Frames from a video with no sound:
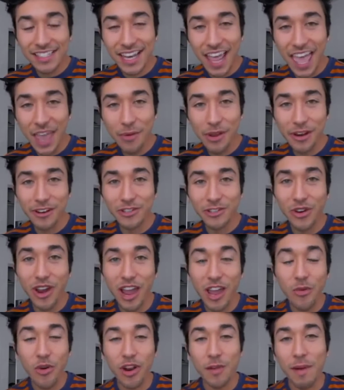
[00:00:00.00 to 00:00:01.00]
Today we are
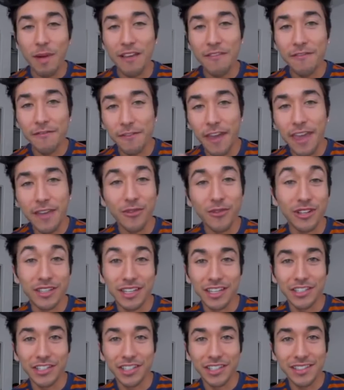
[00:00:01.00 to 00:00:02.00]
trying one of my favorite
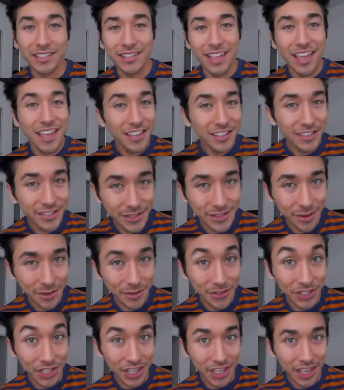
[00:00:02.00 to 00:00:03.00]
dishes,
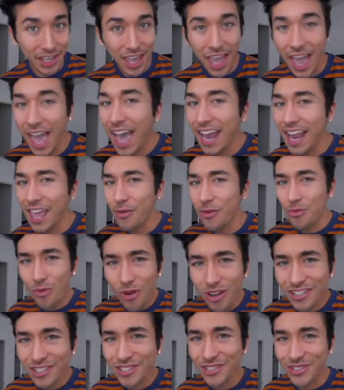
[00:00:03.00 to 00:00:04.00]
sushi, at a
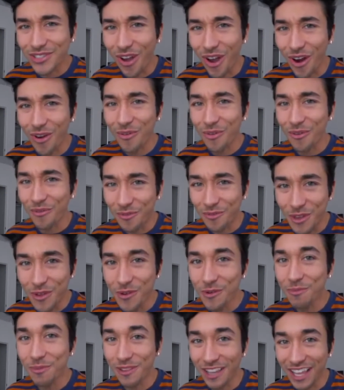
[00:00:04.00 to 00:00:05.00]
one-star reviewed